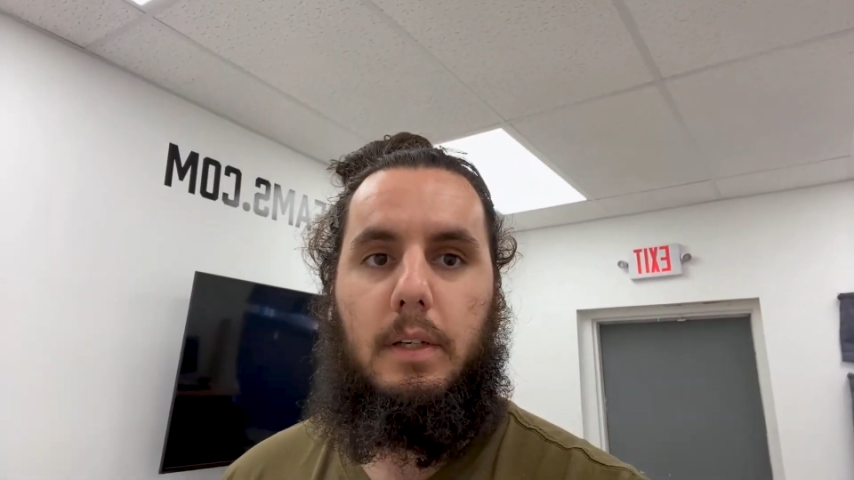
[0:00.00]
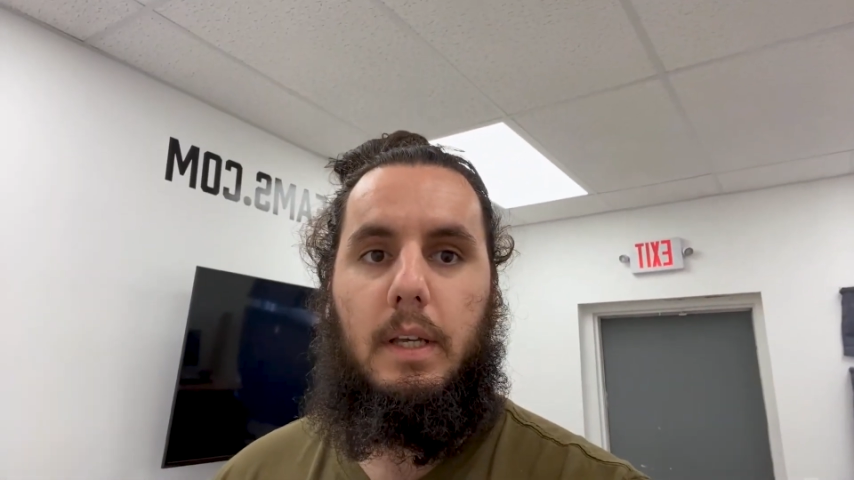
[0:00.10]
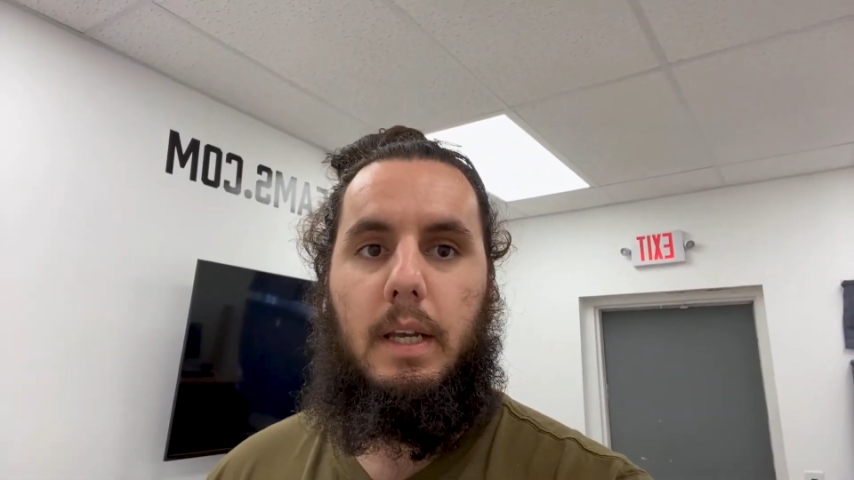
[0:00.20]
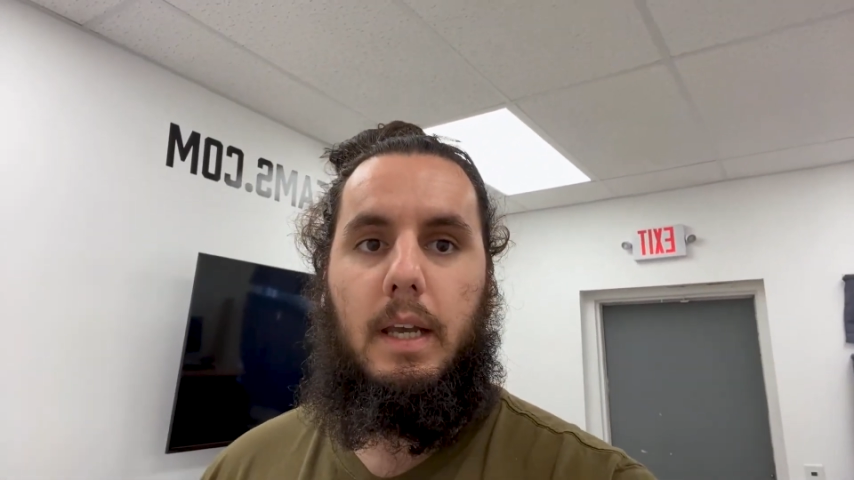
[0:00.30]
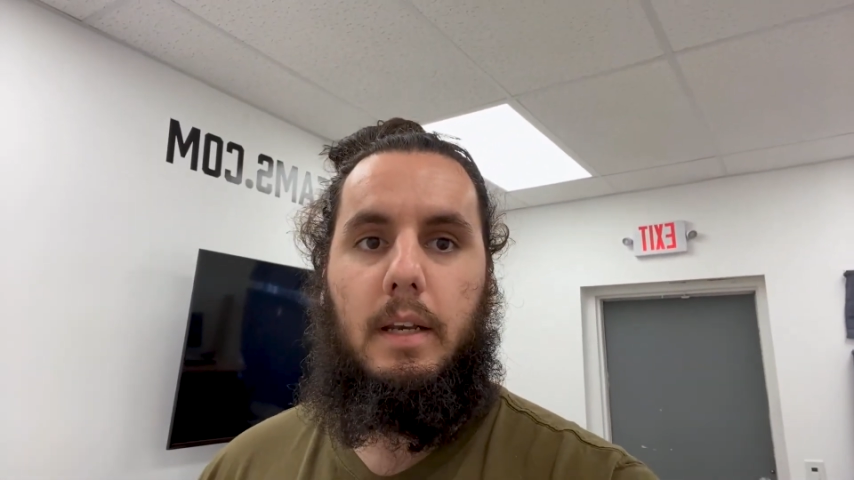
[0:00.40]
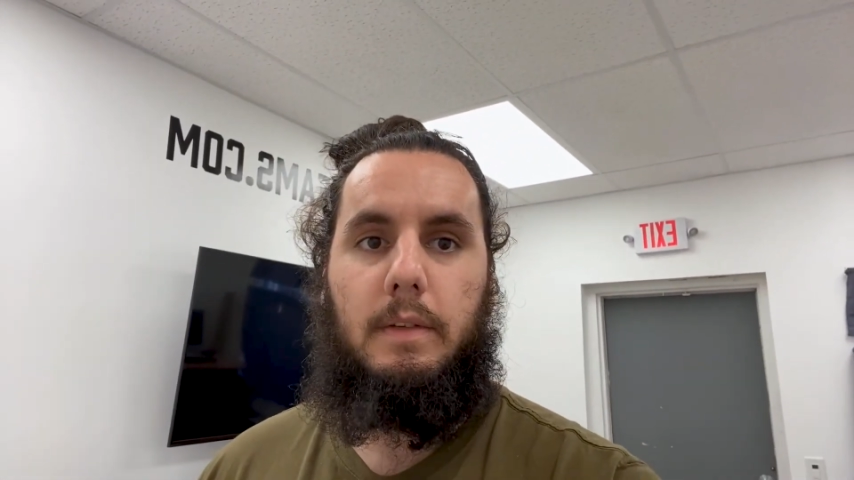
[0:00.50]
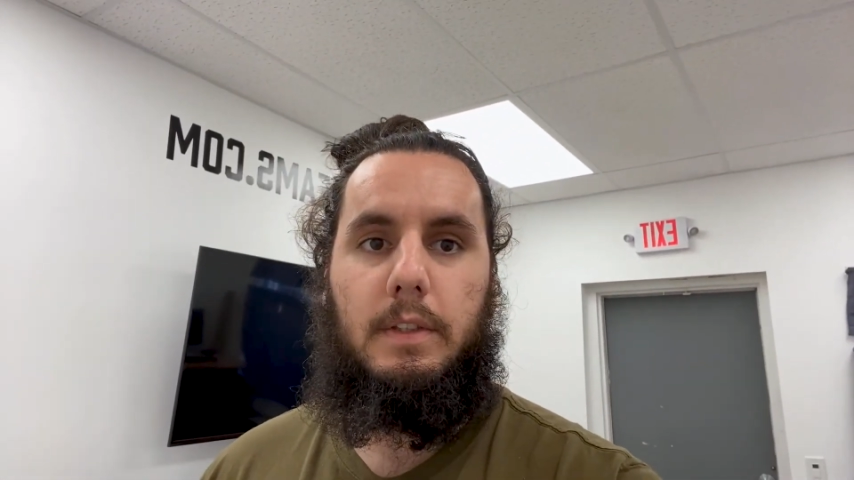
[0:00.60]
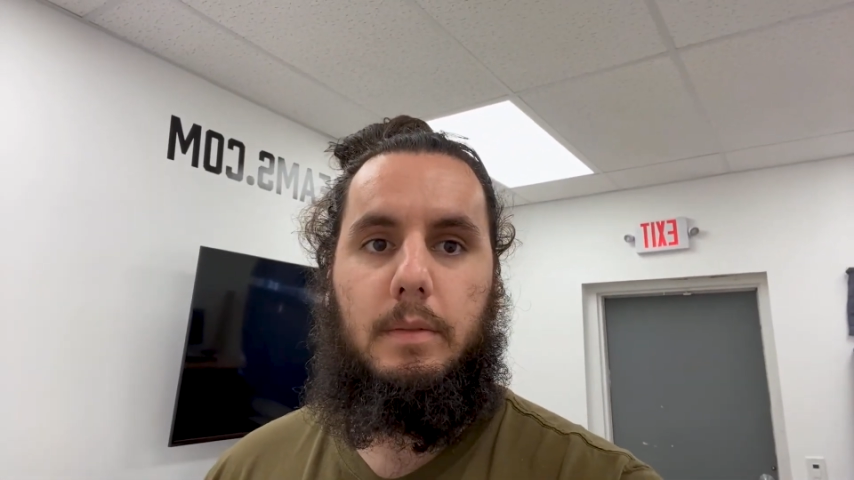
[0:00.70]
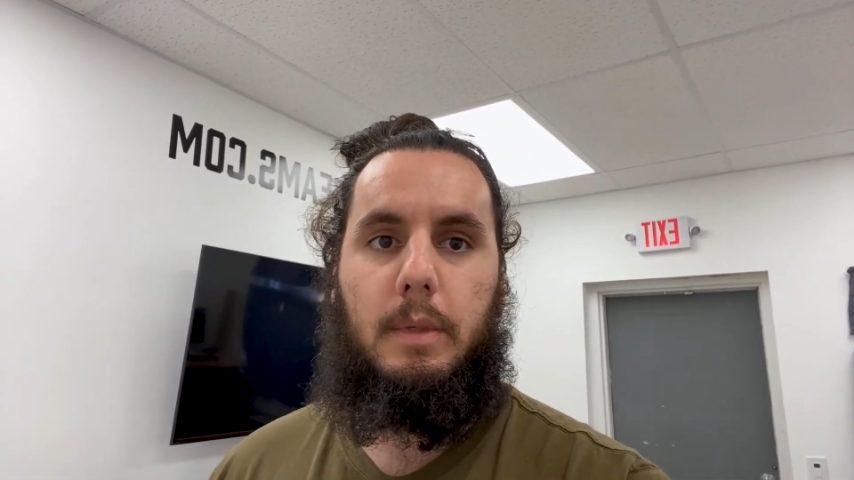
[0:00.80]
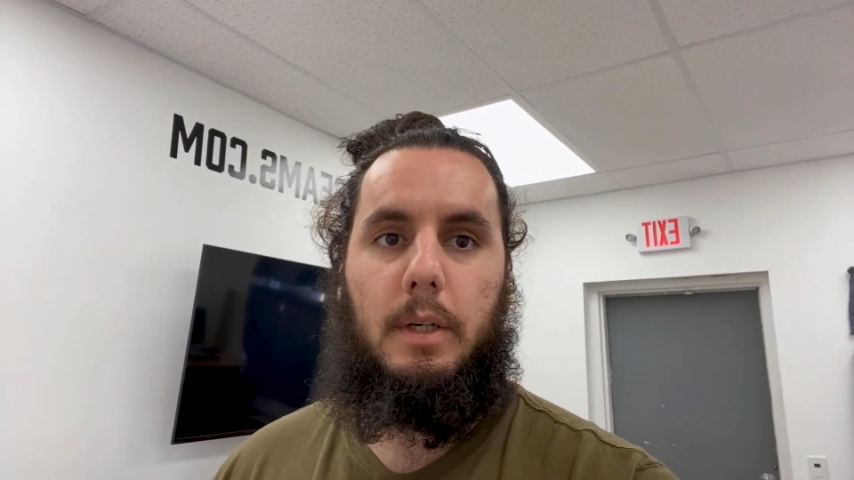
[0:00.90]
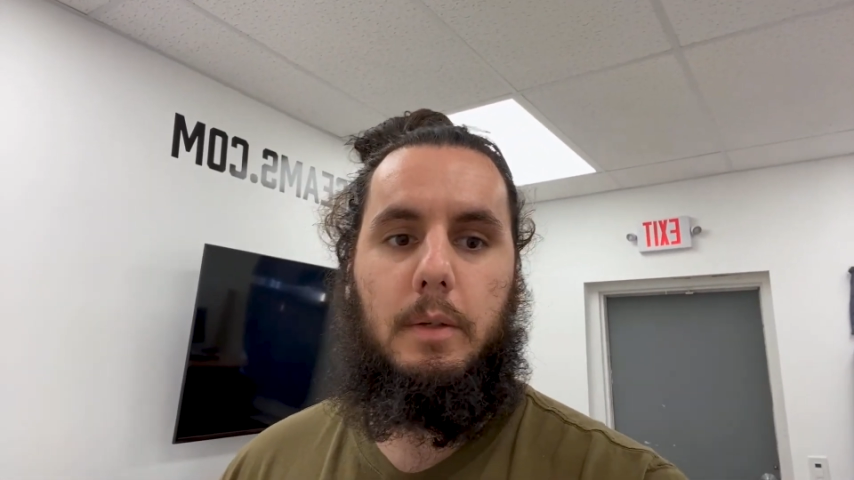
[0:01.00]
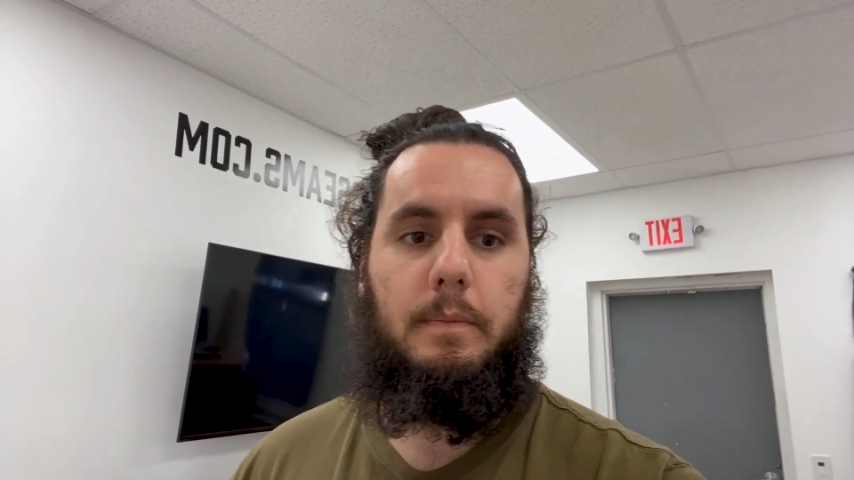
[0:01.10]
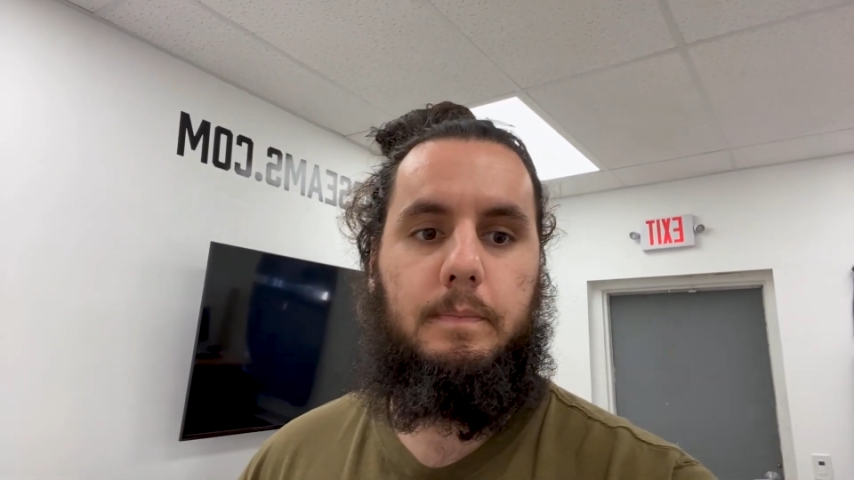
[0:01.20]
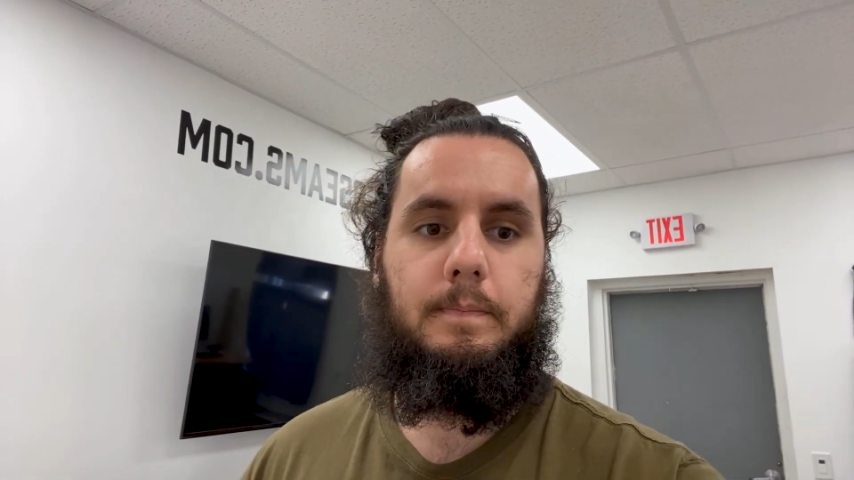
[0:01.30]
day ahead of us tomorrow.